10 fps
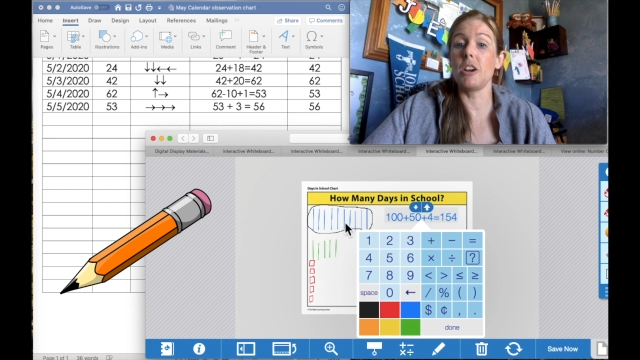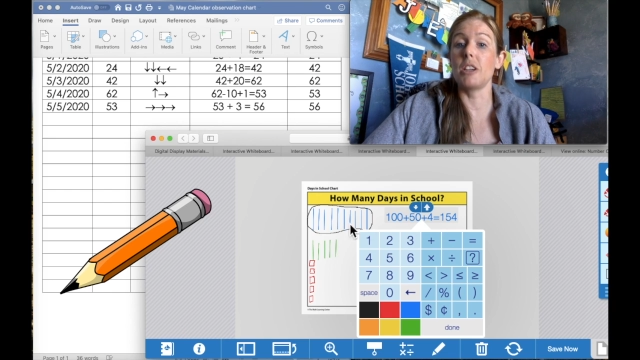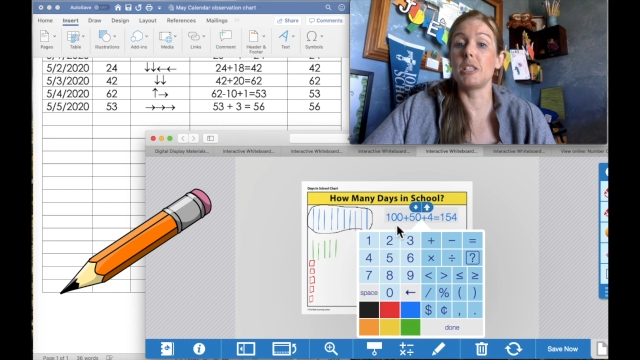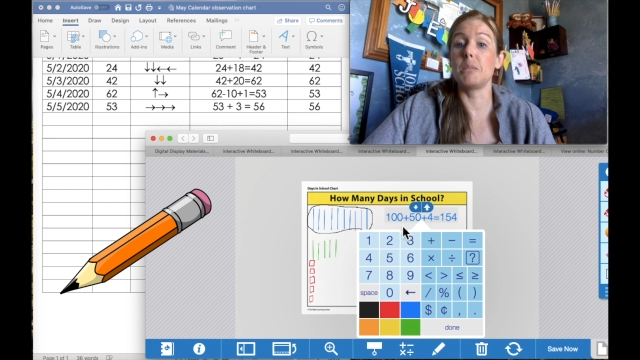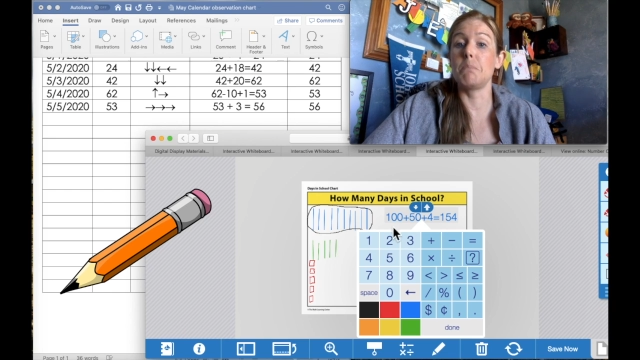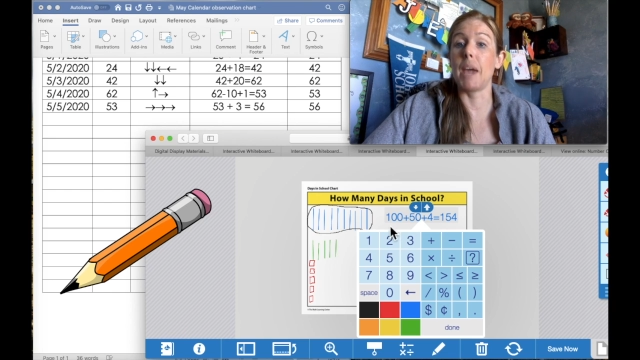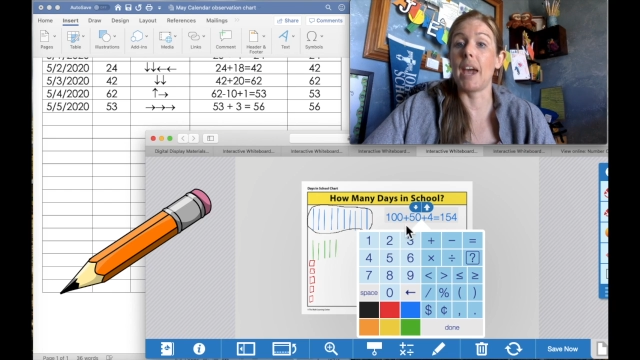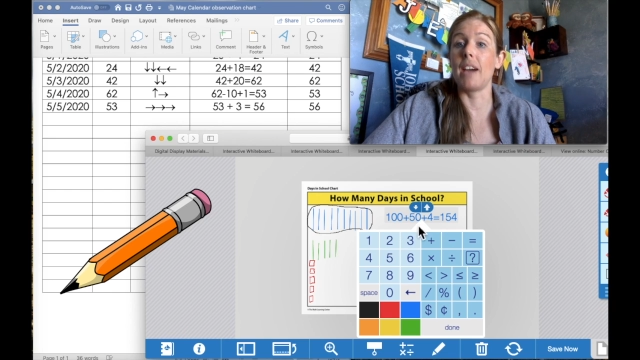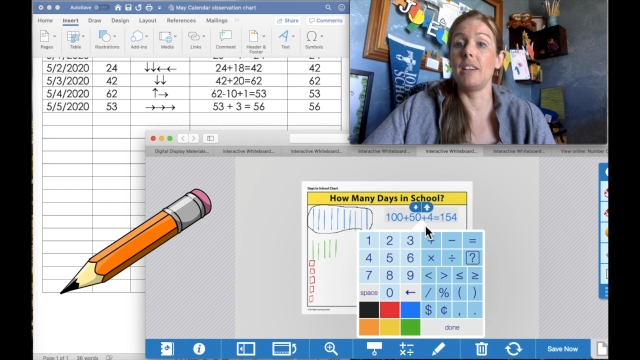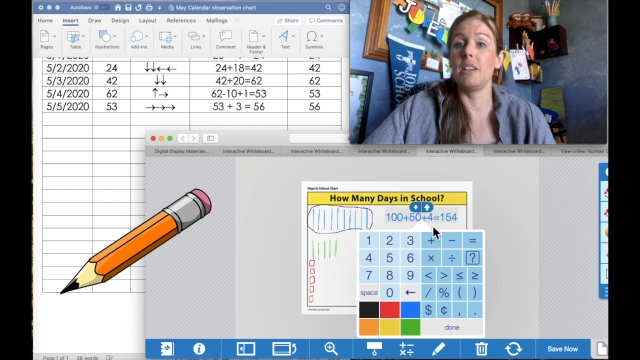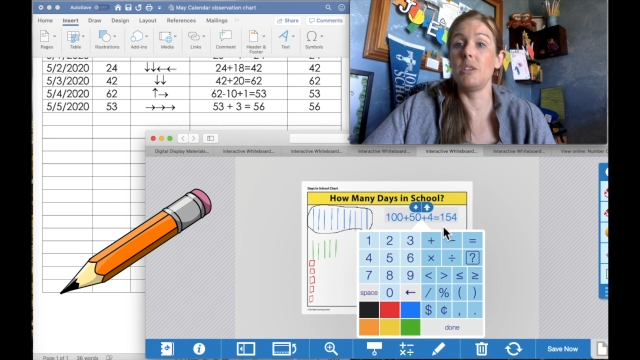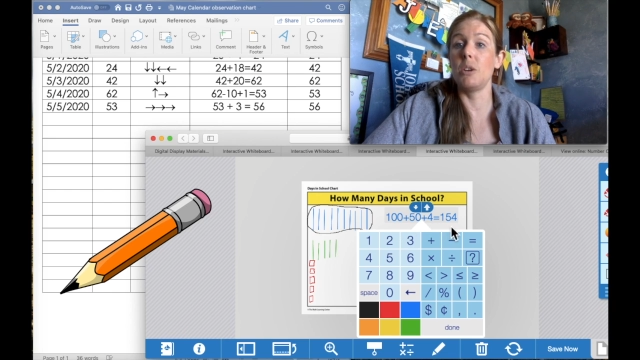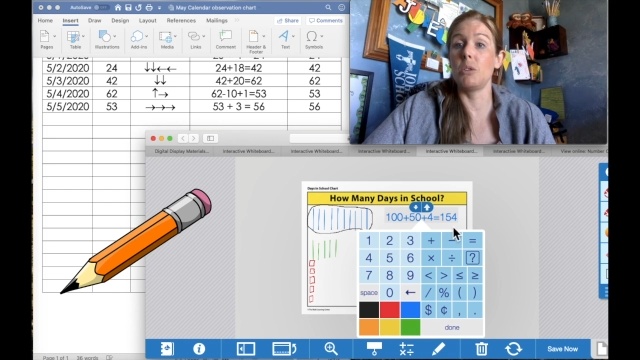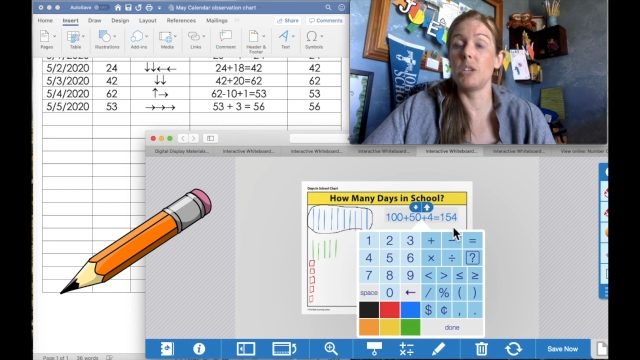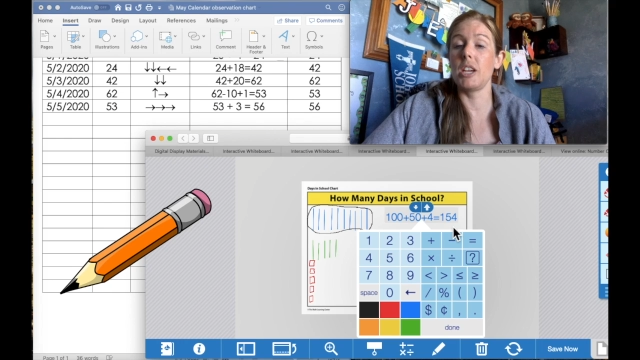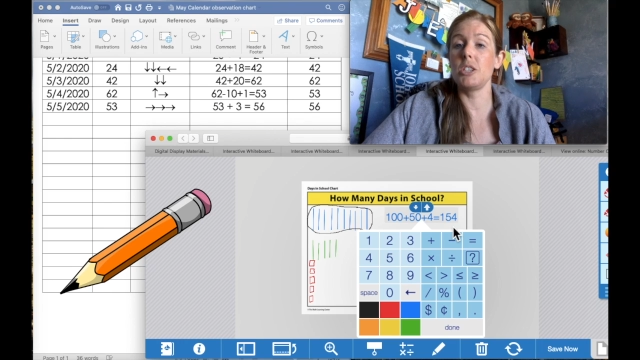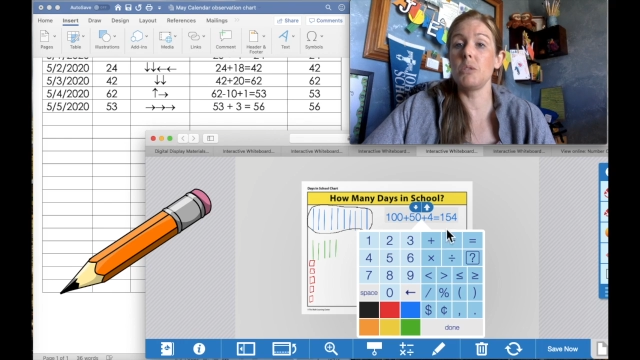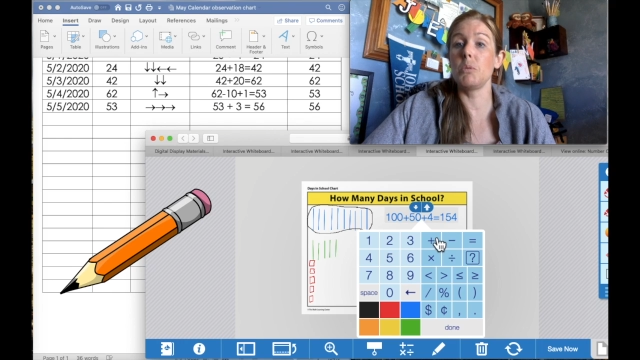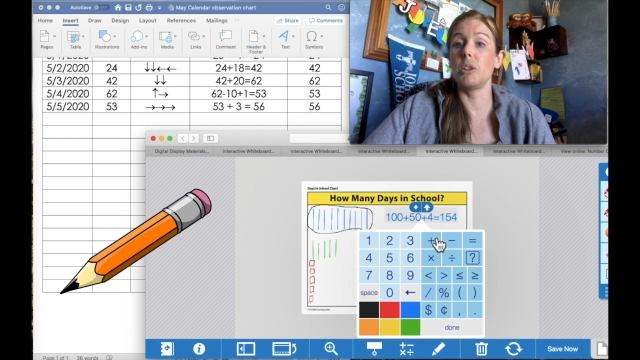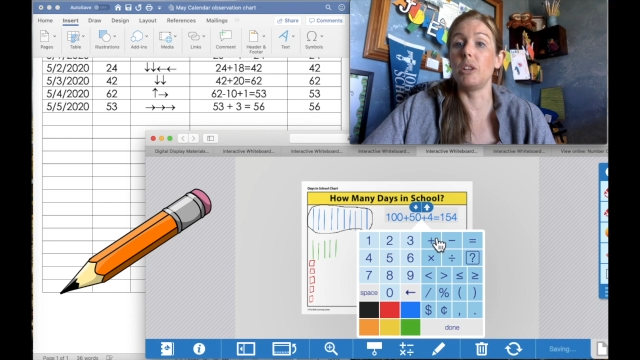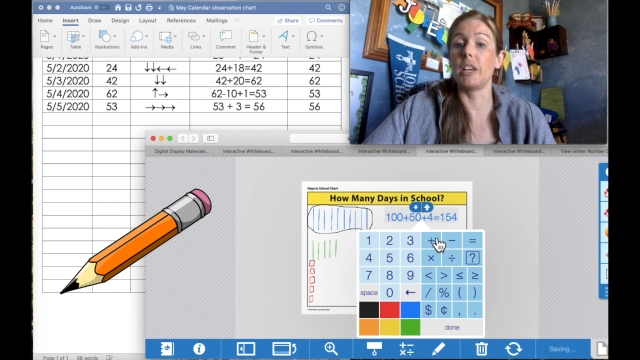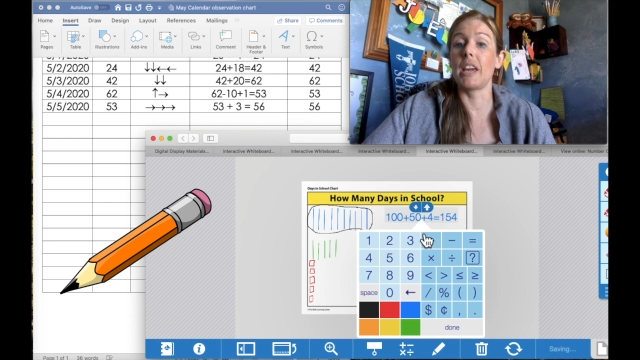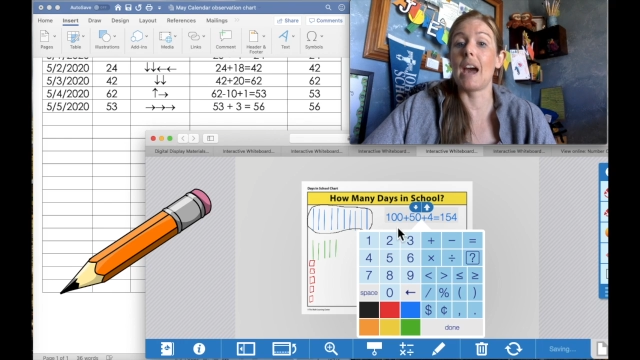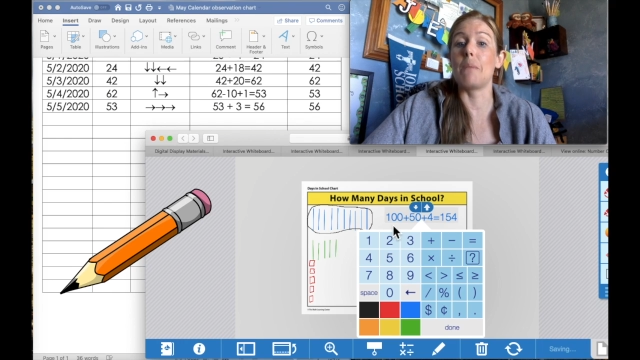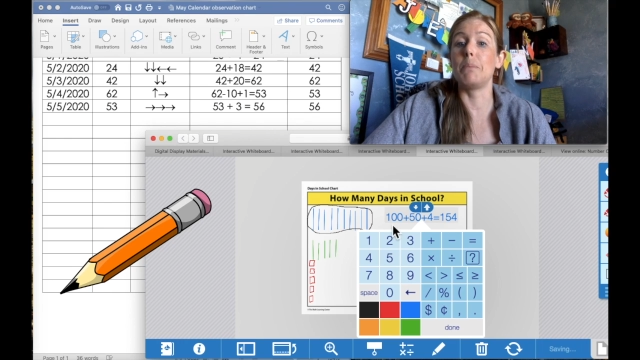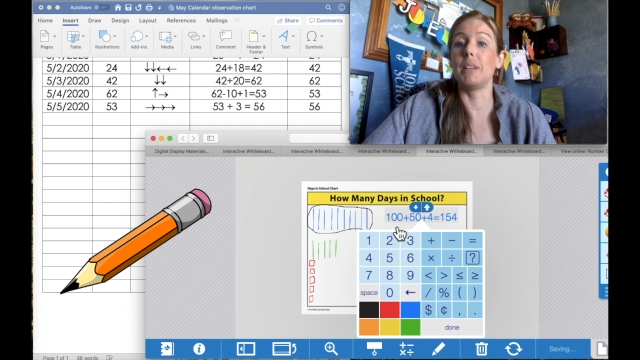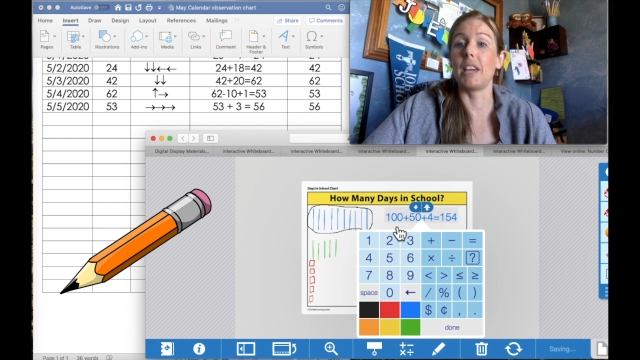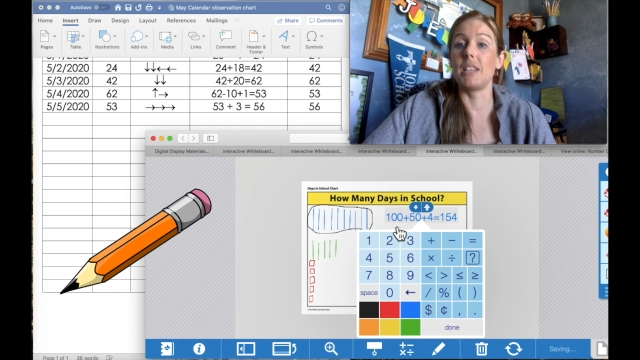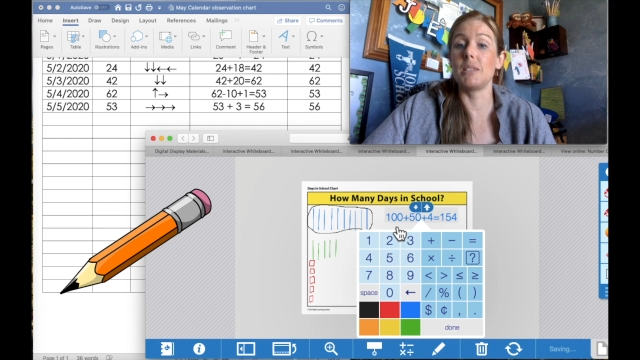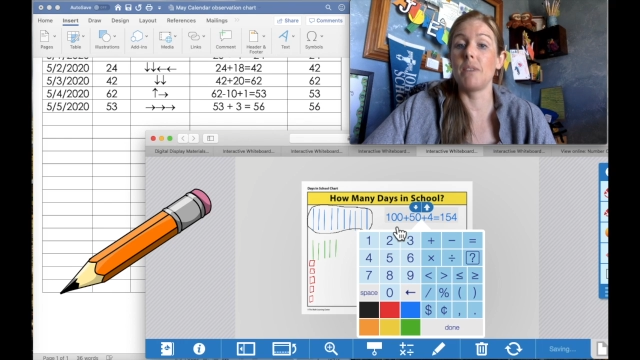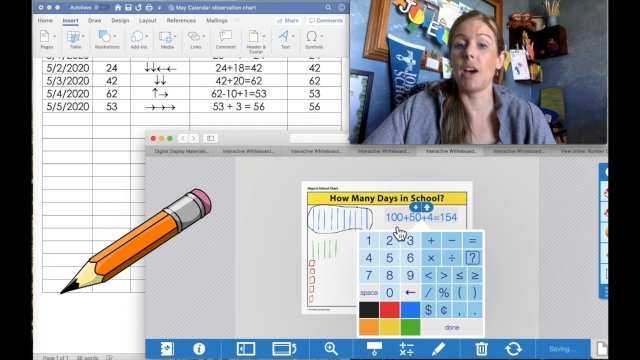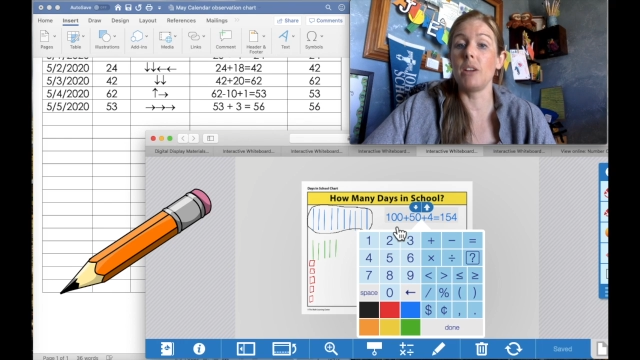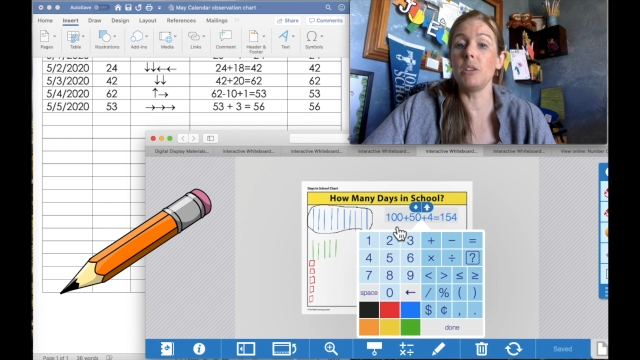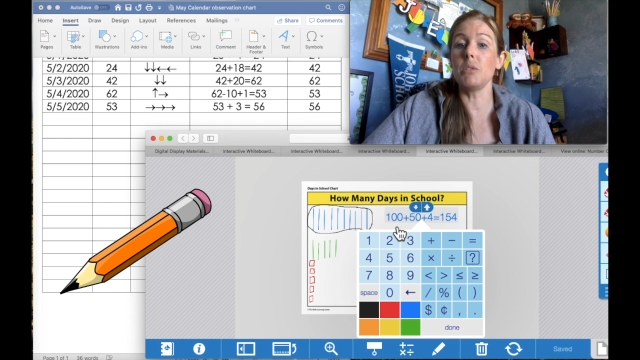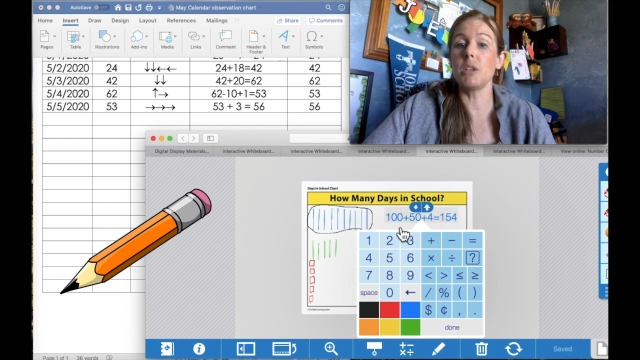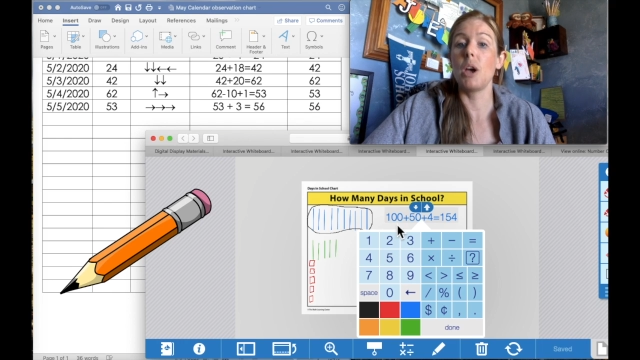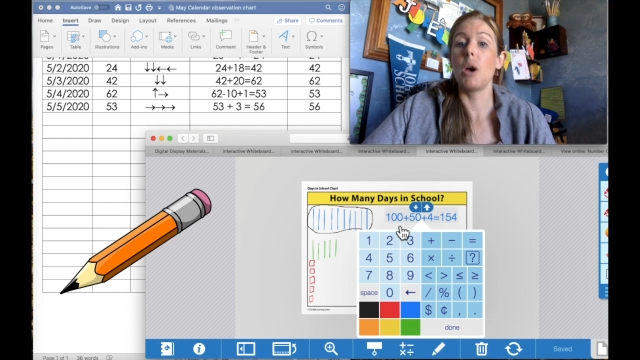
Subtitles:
Our expanded notation, we're looking at place values.